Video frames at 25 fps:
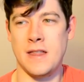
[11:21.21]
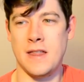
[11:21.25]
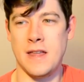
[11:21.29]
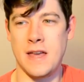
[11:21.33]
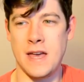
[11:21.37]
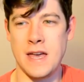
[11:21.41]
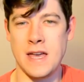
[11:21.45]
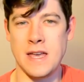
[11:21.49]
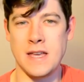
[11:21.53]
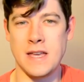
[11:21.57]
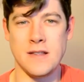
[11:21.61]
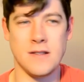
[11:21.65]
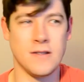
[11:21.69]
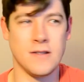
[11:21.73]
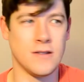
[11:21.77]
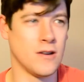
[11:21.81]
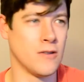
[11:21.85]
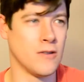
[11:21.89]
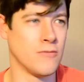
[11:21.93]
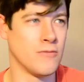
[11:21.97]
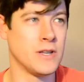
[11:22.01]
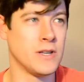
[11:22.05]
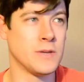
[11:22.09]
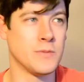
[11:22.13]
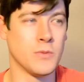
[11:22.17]
eat a
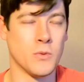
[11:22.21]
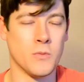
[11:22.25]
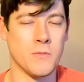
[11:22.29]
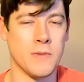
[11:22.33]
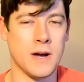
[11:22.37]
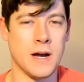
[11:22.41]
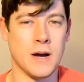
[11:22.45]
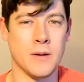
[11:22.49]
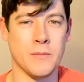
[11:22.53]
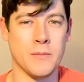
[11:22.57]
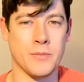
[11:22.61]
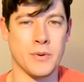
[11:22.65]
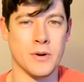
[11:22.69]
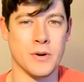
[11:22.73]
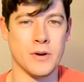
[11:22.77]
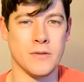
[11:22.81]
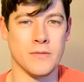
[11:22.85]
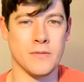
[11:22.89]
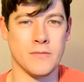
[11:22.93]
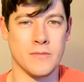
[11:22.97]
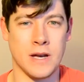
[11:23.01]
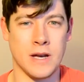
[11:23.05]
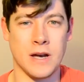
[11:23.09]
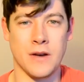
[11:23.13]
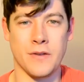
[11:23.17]
reasonable amount but
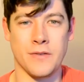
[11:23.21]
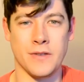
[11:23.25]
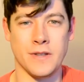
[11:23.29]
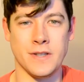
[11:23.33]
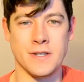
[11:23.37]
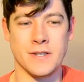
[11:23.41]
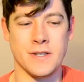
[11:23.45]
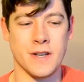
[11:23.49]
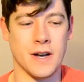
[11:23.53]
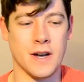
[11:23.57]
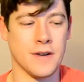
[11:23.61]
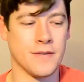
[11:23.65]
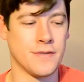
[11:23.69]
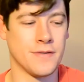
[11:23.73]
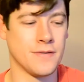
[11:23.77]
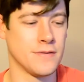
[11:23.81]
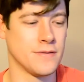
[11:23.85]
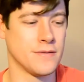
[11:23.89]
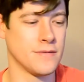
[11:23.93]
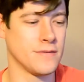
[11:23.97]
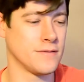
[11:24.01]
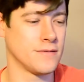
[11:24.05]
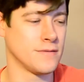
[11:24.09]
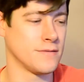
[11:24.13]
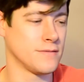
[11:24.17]
healthy stuff,
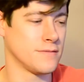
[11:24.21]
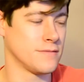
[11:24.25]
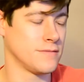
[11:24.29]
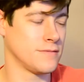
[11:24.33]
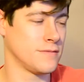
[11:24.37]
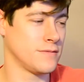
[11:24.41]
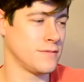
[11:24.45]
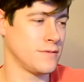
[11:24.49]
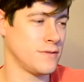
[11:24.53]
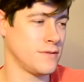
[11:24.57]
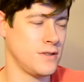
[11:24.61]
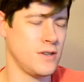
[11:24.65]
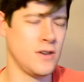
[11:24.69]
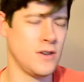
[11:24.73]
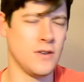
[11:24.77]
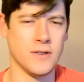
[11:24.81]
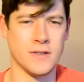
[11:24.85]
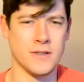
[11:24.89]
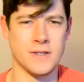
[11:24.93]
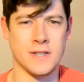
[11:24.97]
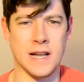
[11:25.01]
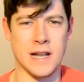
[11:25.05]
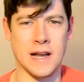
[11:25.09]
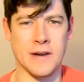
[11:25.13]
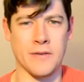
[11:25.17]
you can
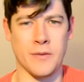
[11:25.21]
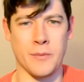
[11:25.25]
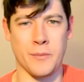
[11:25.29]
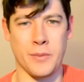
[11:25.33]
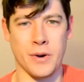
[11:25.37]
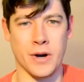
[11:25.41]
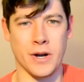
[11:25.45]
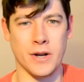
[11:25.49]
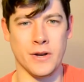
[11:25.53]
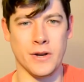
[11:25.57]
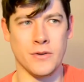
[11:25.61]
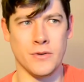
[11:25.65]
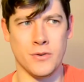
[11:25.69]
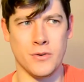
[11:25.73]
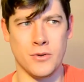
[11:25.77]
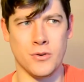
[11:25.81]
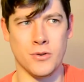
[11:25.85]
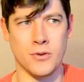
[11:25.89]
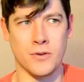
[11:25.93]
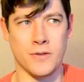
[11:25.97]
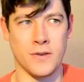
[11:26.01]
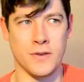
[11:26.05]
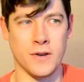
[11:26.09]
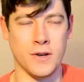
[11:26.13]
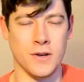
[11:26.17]
still have a pint
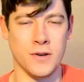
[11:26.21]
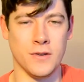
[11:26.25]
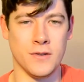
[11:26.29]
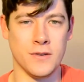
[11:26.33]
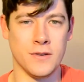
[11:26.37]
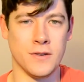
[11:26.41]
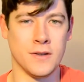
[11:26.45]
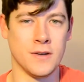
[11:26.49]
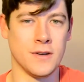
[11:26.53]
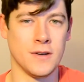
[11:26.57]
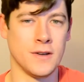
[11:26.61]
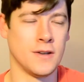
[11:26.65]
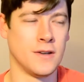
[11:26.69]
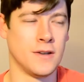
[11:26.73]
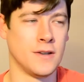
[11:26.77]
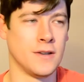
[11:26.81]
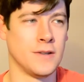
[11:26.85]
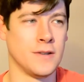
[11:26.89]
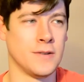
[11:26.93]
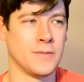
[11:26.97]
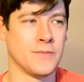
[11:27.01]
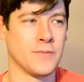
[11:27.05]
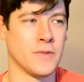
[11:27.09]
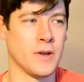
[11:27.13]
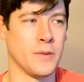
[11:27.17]
or two.
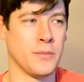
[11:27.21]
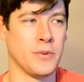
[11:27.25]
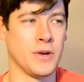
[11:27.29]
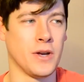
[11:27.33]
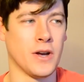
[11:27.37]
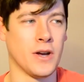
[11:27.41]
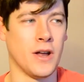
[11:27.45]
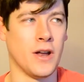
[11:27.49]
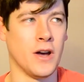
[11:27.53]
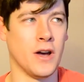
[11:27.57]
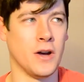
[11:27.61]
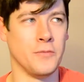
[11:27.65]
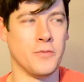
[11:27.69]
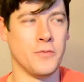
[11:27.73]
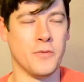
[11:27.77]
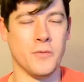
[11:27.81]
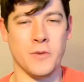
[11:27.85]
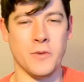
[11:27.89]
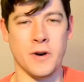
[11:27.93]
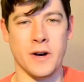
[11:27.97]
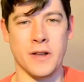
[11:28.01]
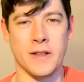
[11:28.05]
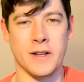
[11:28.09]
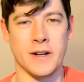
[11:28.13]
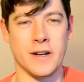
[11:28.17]
I've been going home from
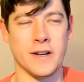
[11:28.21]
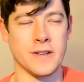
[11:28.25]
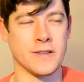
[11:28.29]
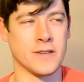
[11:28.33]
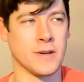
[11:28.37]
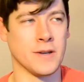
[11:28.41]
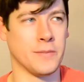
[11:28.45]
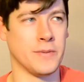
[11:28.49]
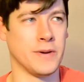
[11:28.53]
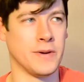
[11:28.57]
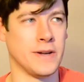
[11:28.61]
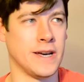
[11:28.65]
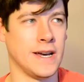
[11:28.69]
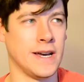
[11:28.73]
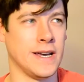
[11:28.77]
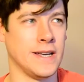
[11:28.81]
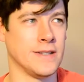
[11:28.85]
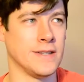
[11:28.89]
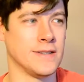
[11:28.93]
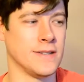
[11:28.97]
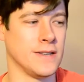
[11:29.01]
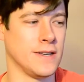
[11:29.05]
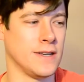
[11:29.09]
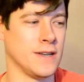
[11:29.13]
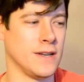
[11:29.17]
work the last couple of
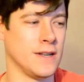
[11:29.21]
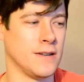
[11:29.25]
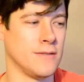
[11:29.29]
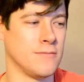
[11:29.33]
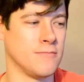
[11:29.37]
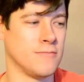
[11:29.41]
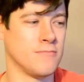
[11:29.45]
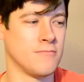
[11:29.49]
days thinking,